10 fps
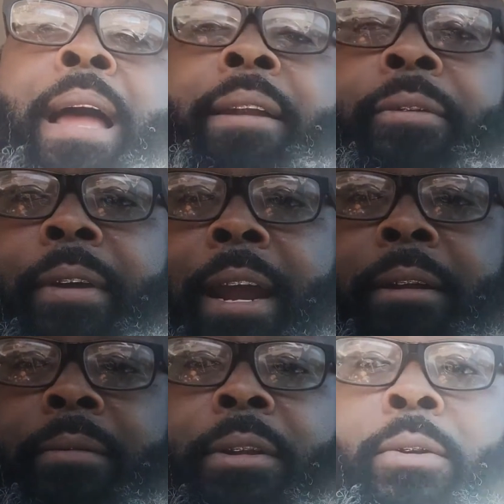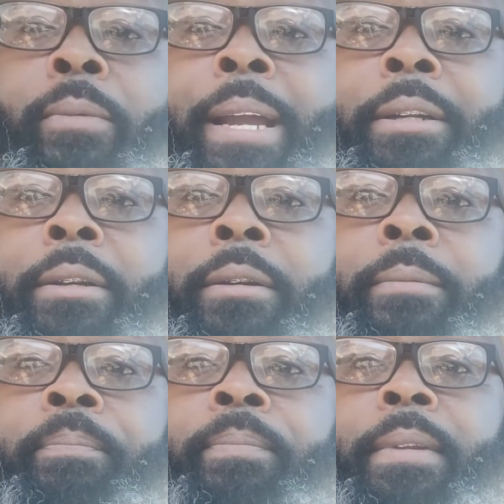not a fan of the
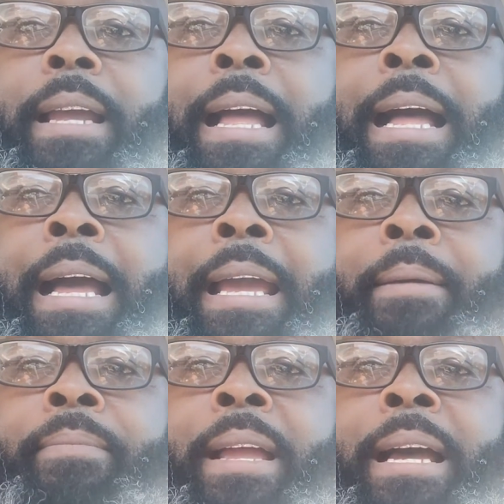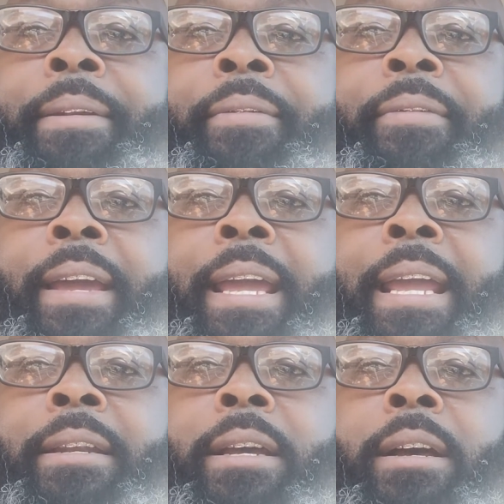director. I am not a
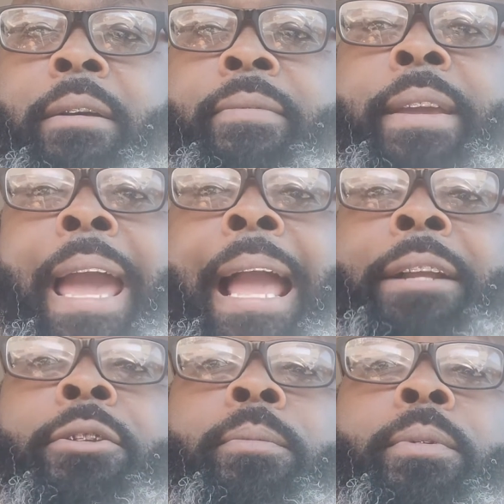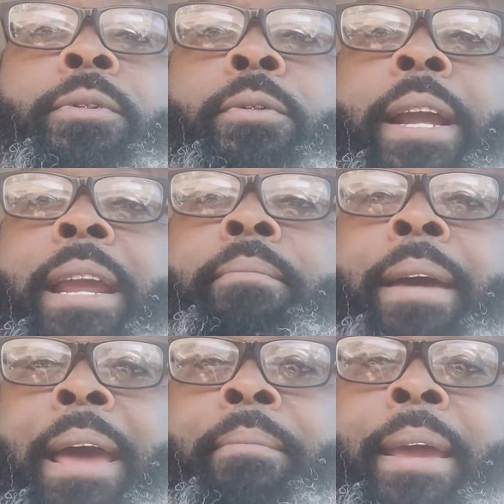fan of the actor portraying
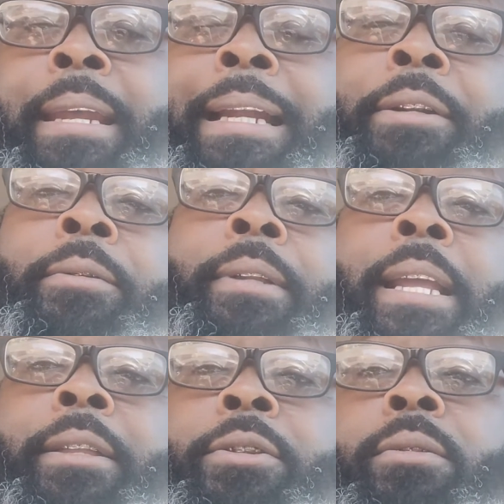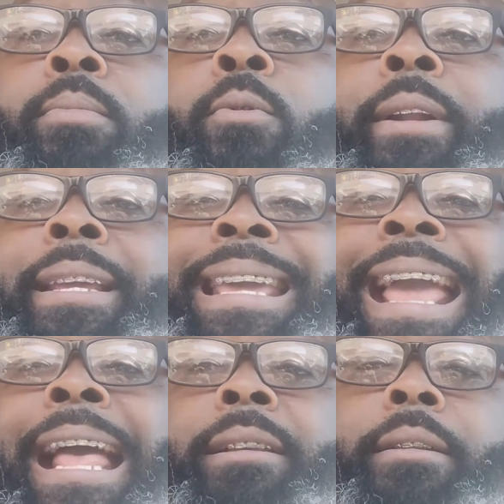Batman. I do think the supporting
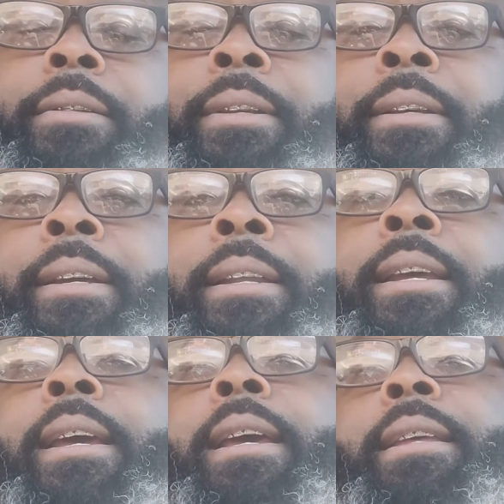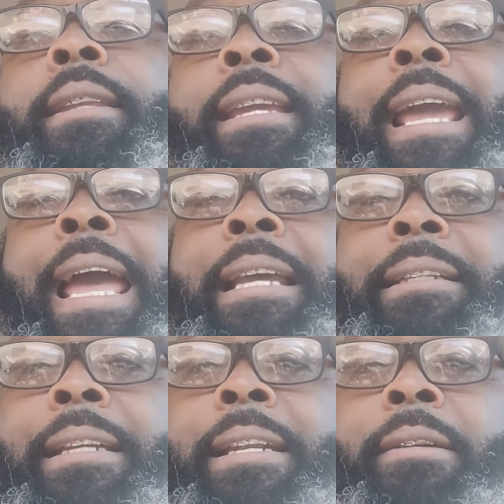cast is good. The
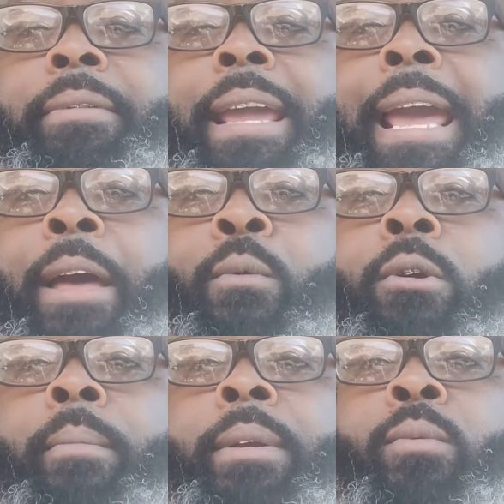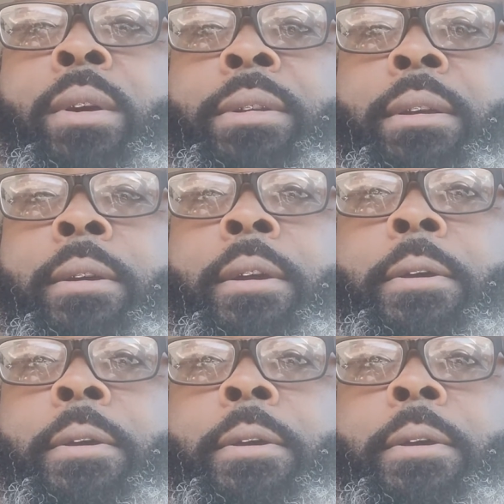casting of Catwoman was a